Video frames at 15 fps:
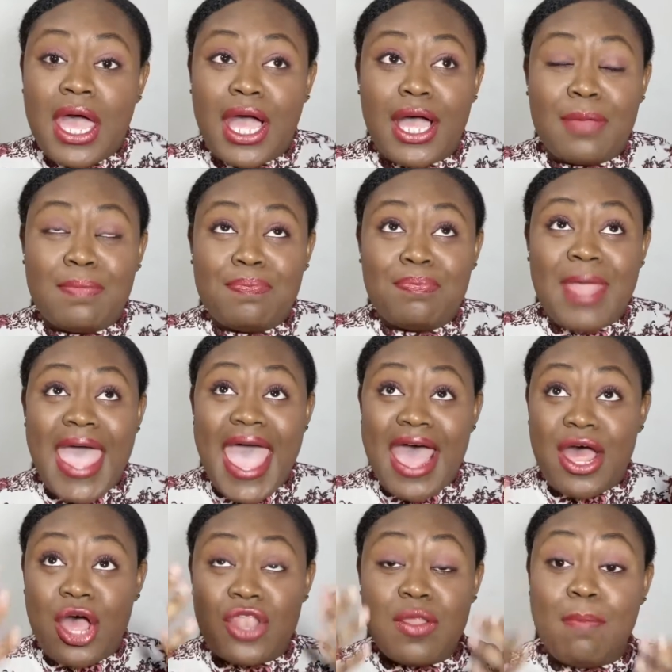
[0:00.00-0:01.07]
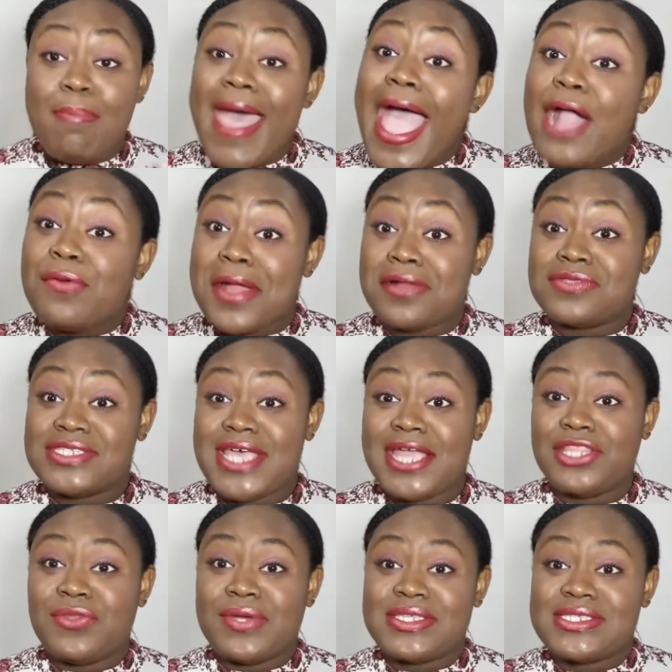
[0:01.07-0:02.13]
On the background
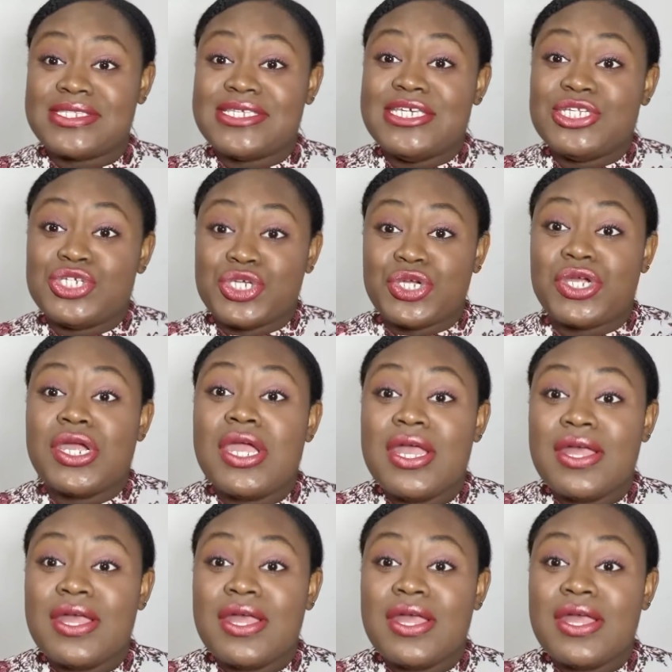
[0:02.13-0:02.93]
side, though, as a teacher,